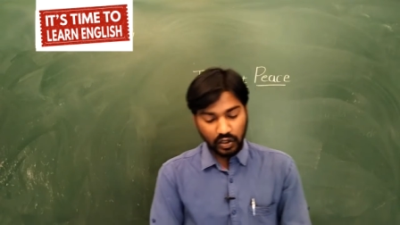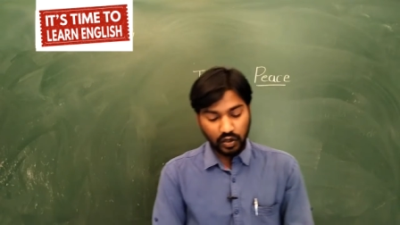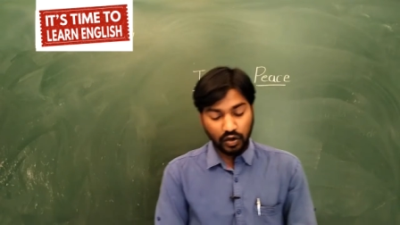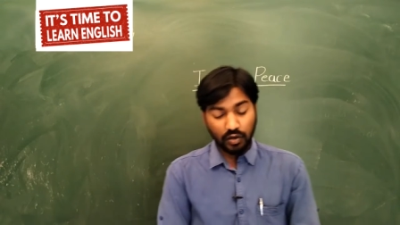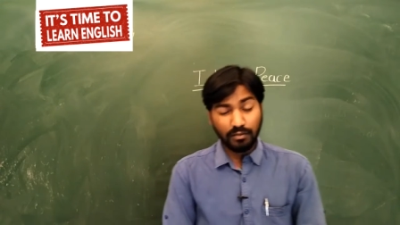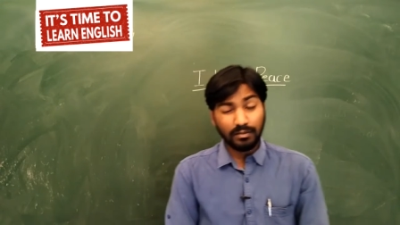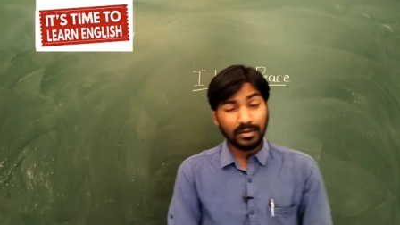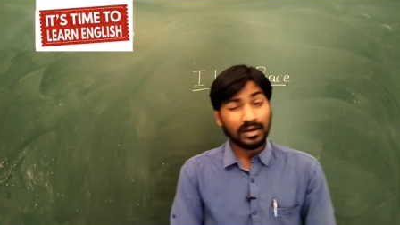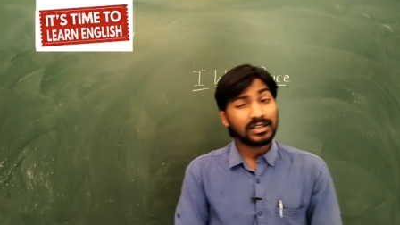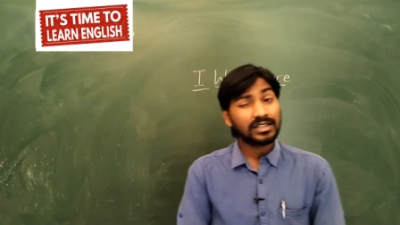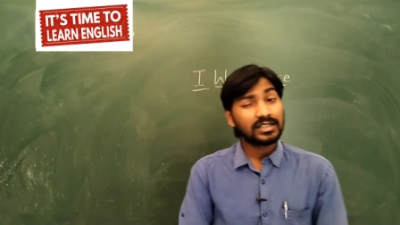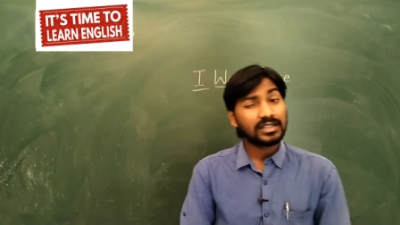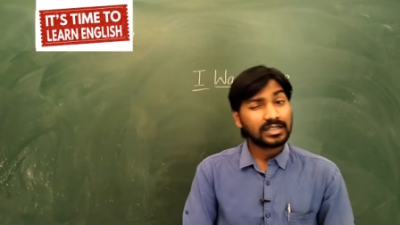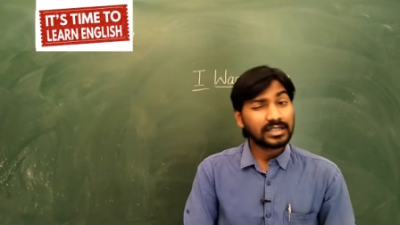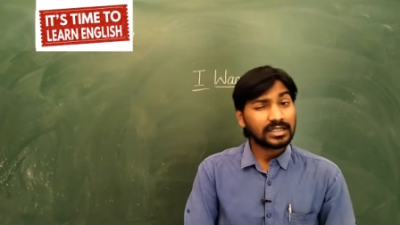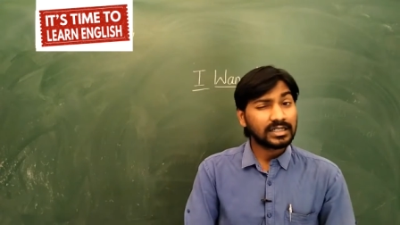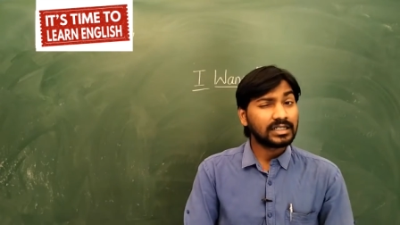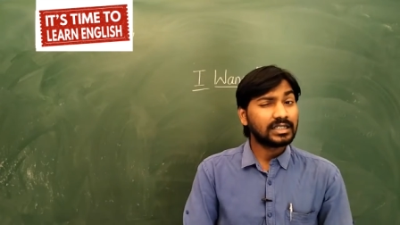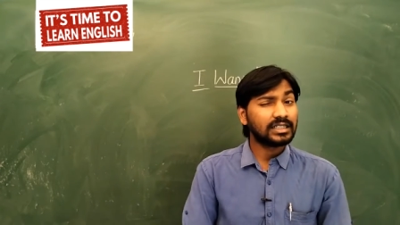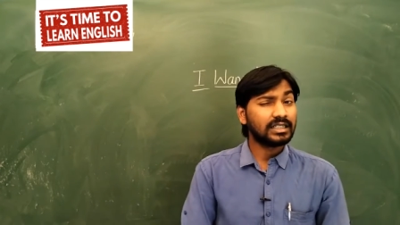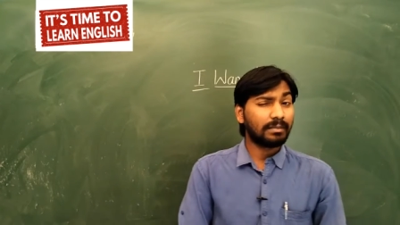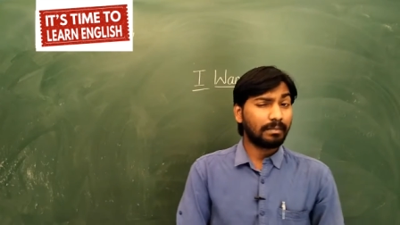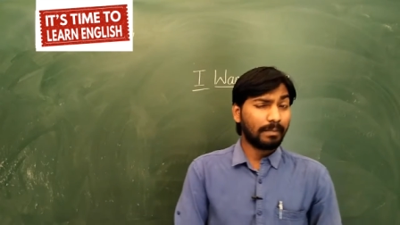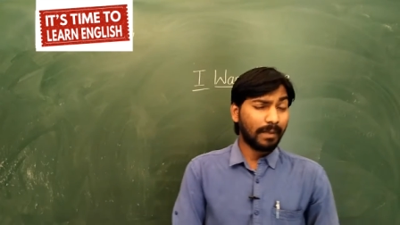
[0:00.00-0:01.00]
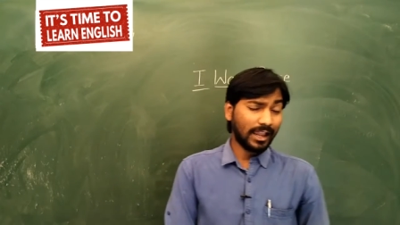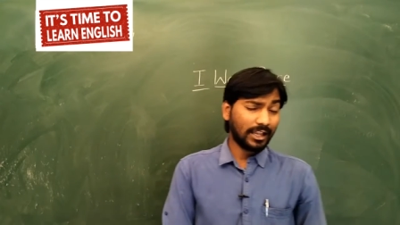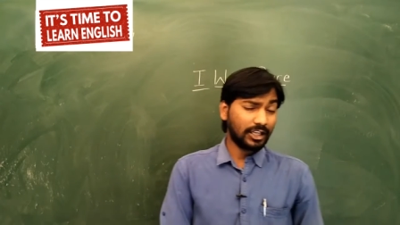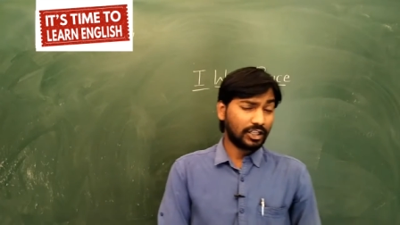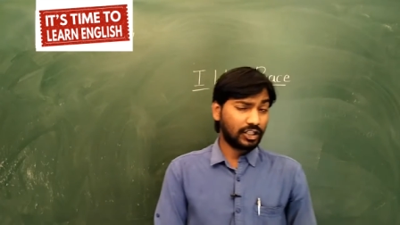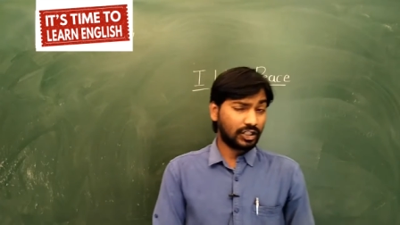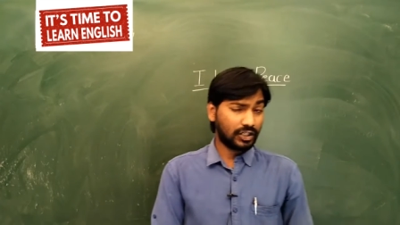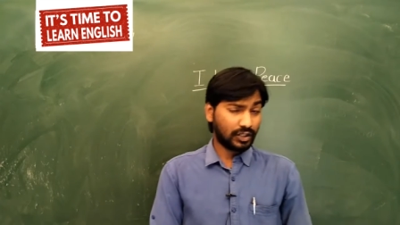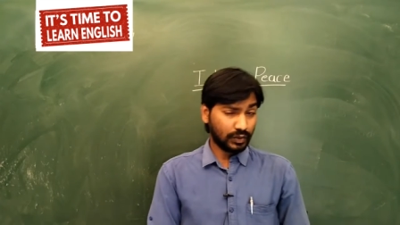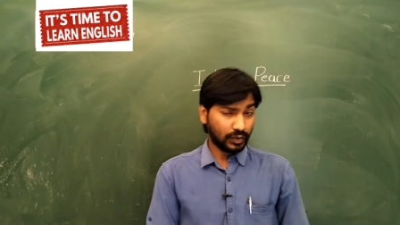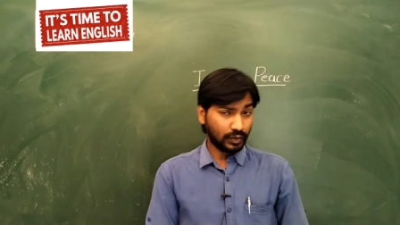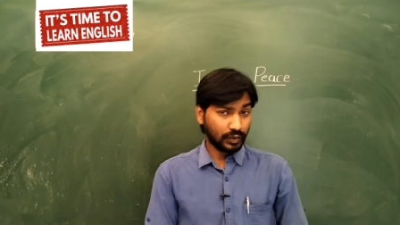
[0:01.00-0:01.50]
you must turn the
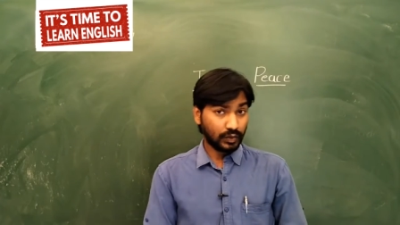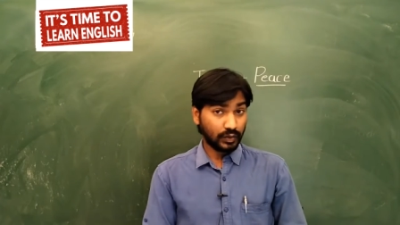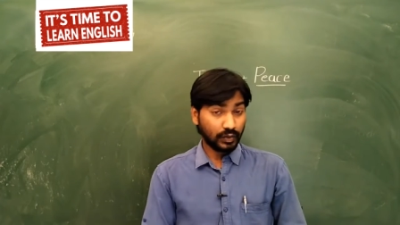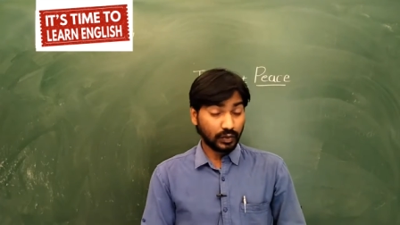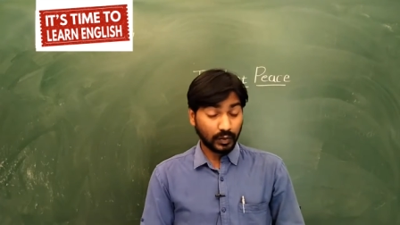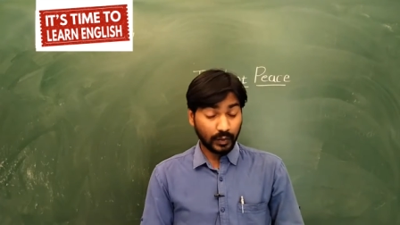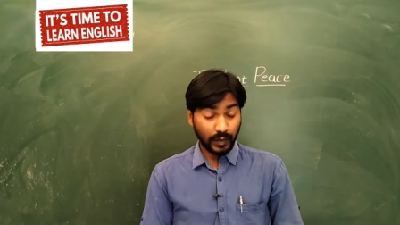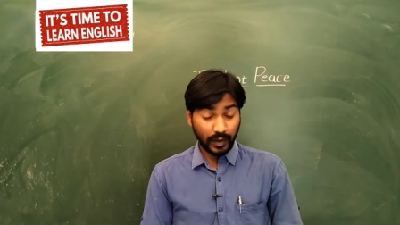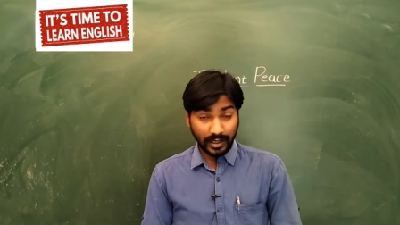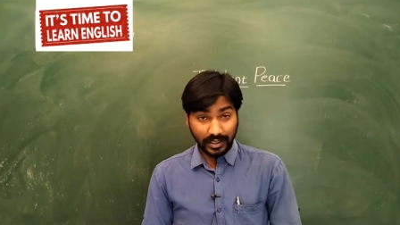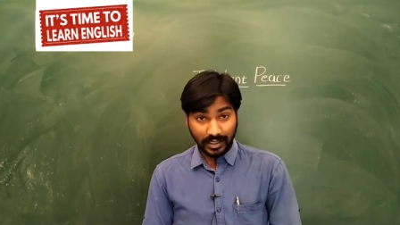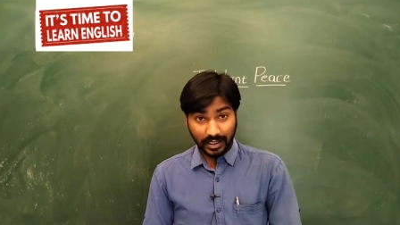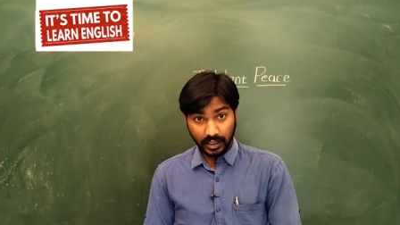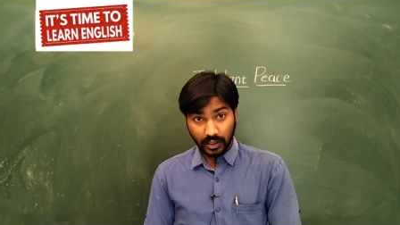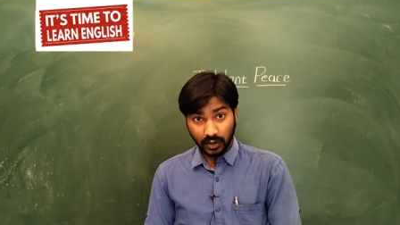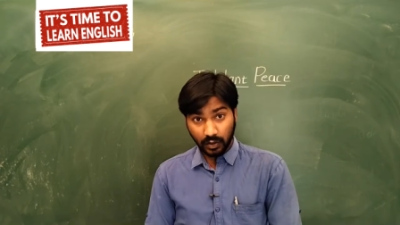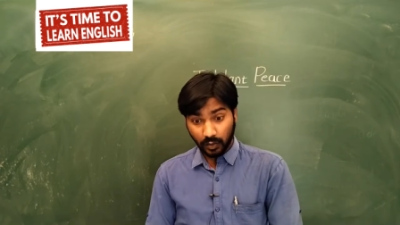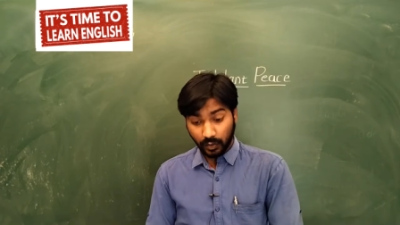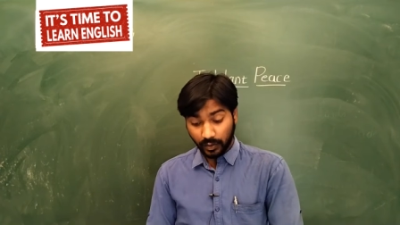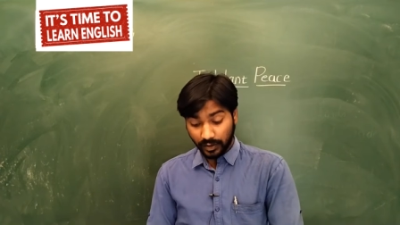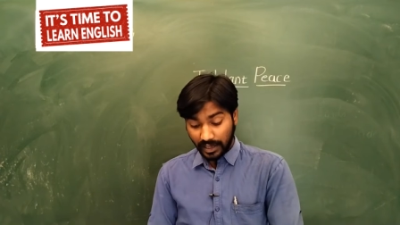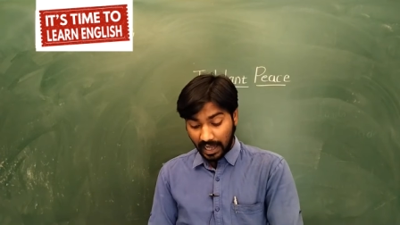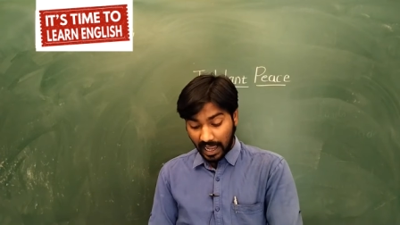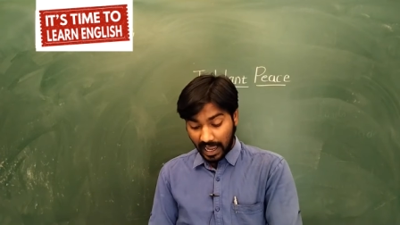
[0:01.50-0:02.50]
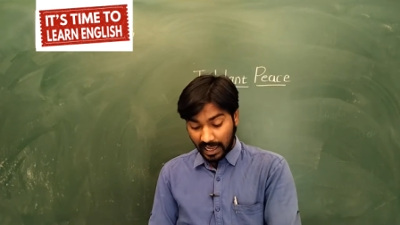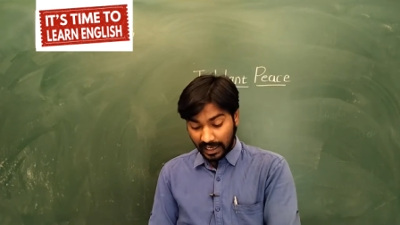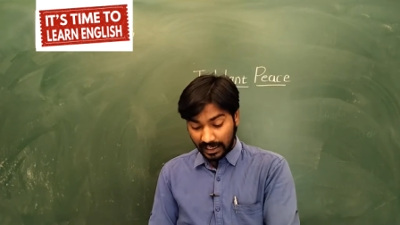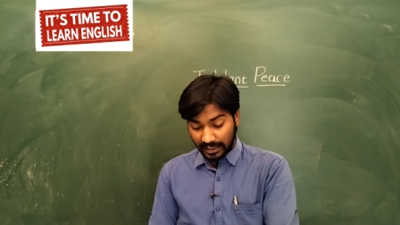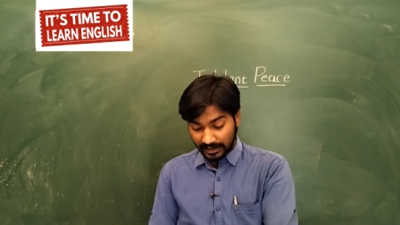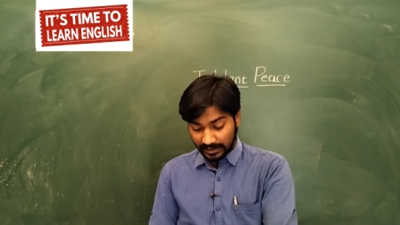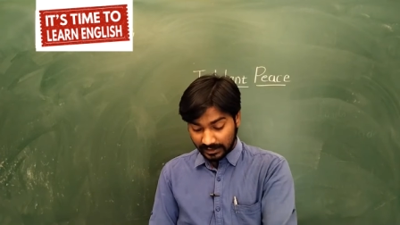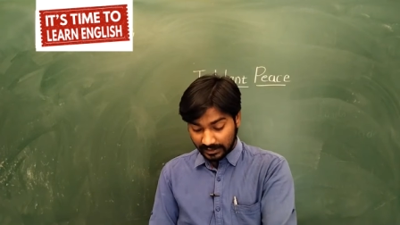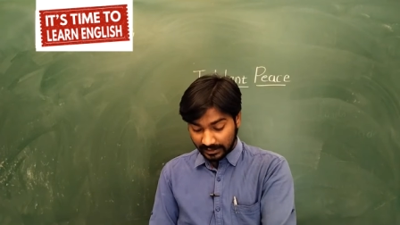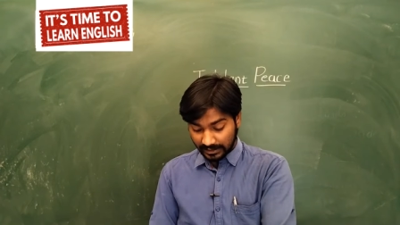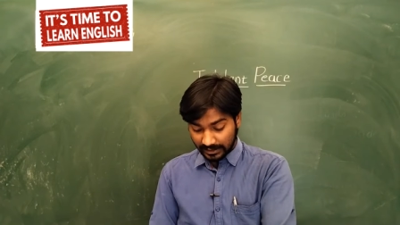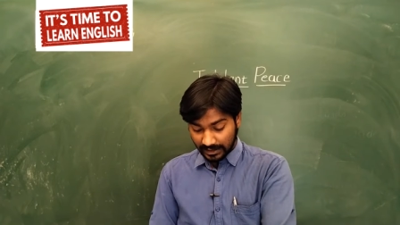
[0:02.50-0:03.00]
page 2 where the
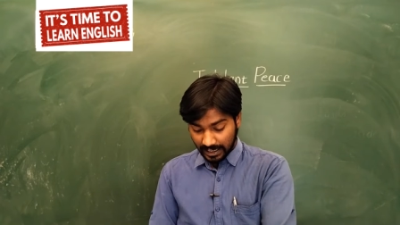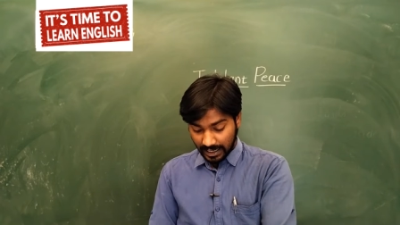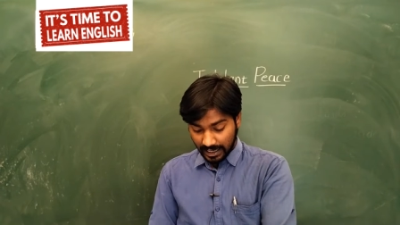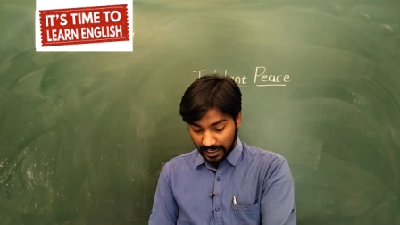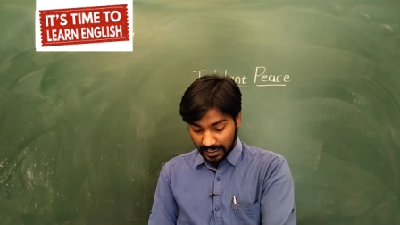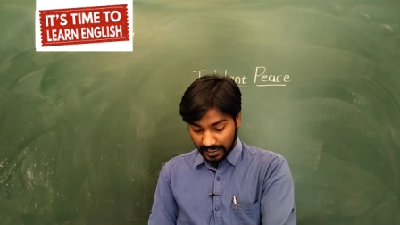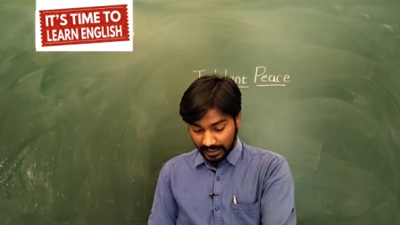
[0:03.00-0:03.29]
crocodiles,